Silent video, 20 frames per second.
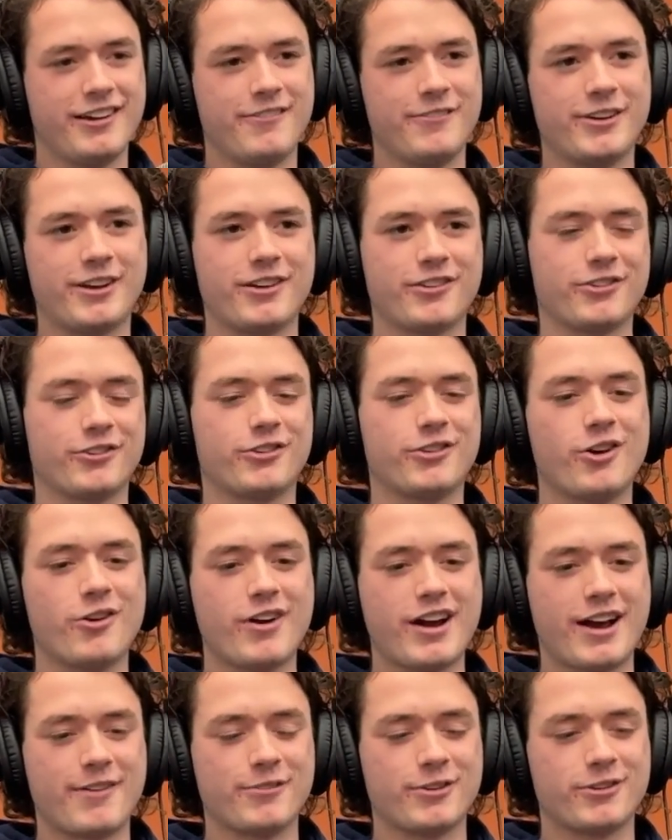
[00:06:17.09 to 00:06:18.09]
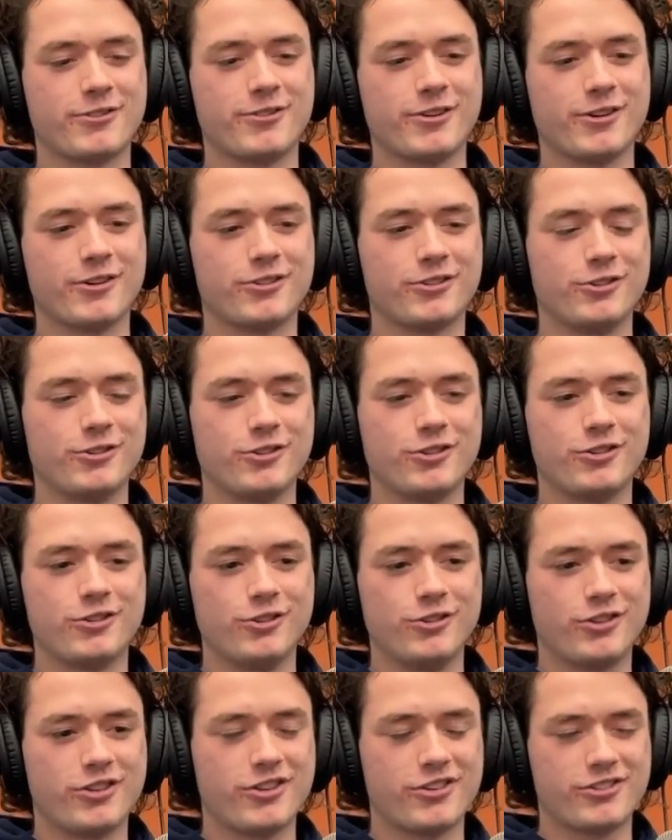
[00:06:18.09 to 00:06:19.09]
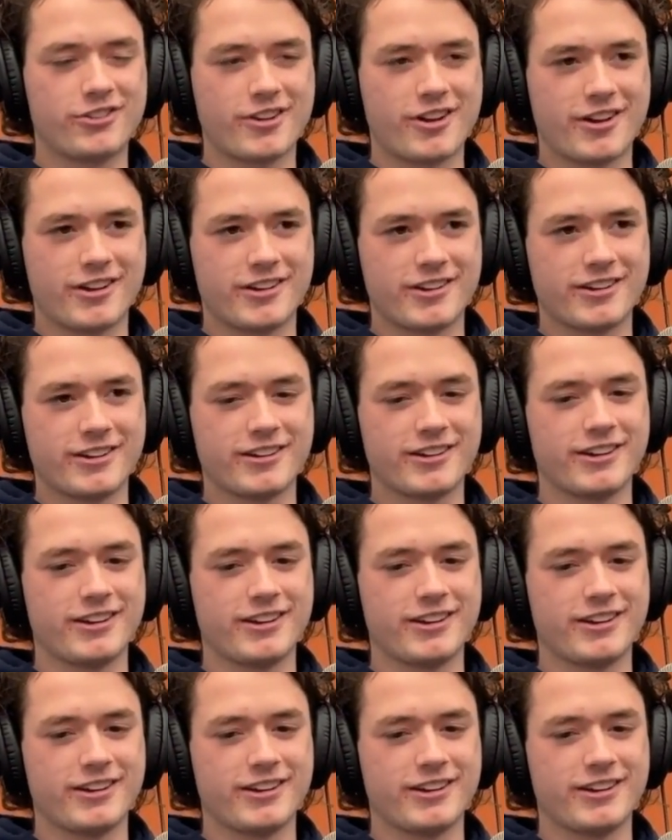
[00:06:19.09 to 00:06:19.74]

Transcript: because there's no atmosphere. So you just use the sun,